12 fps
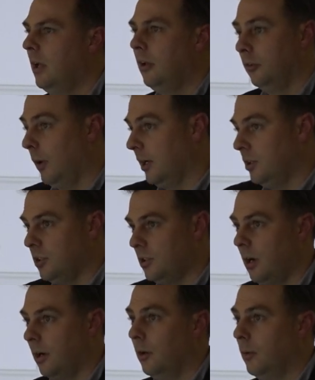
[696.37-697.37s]
So I can just
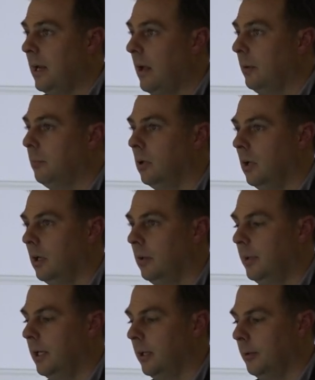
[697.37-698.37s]
start going down and plugging
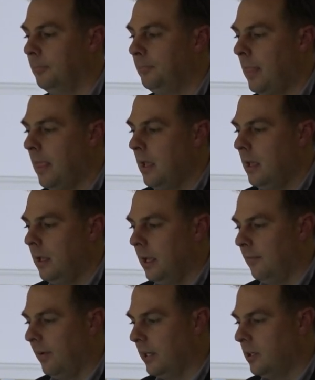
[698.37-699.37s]
them
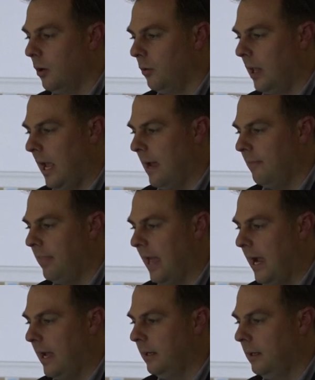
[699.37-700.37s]
in. If I don't have
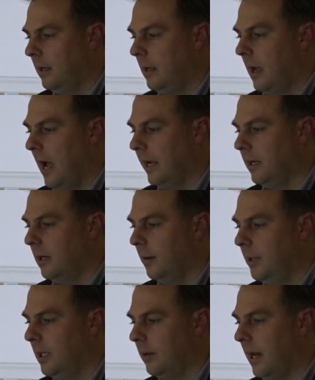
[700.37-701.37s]
that, I can come
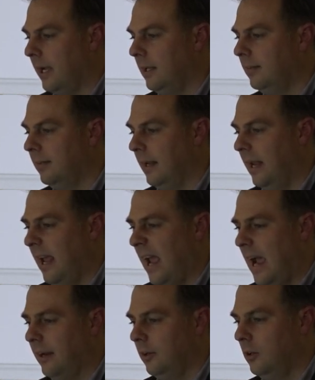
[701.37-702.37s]
here and I can sit,
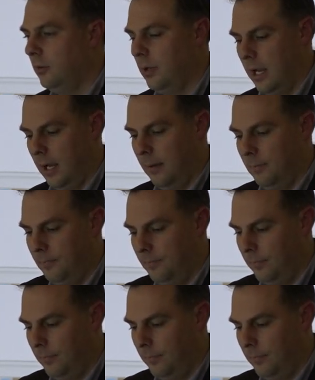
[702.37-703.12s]
add a new name,